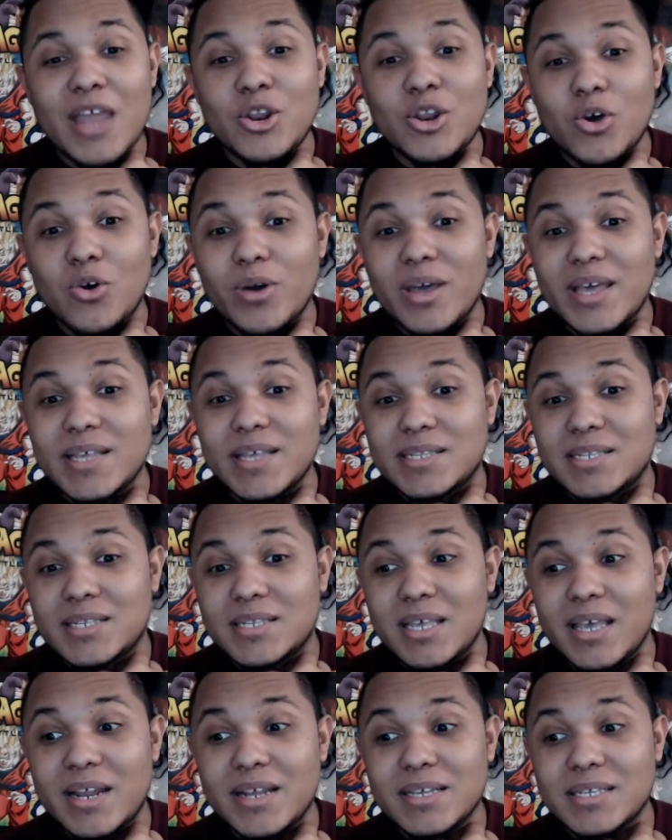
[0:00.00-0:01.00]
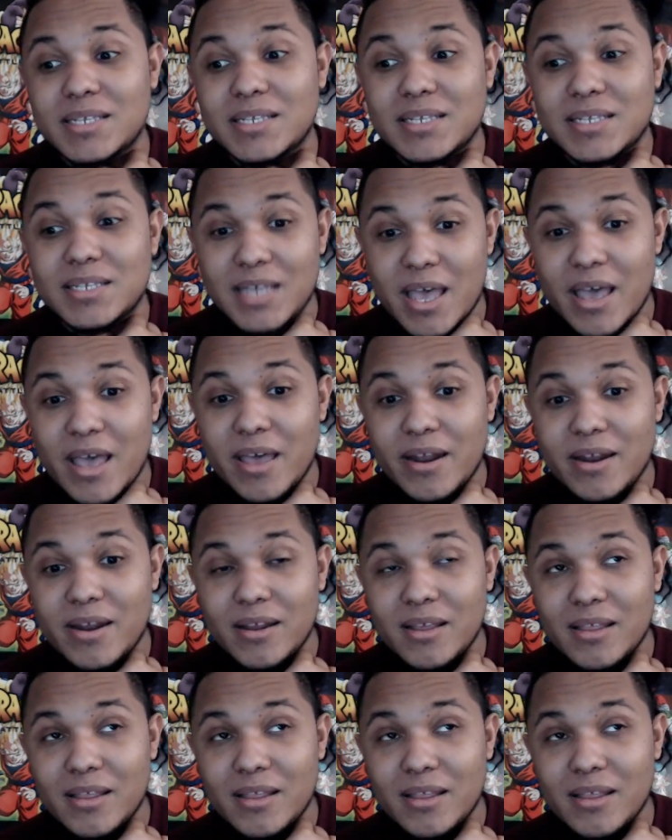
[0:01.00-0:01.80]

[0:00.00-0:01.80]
know it is said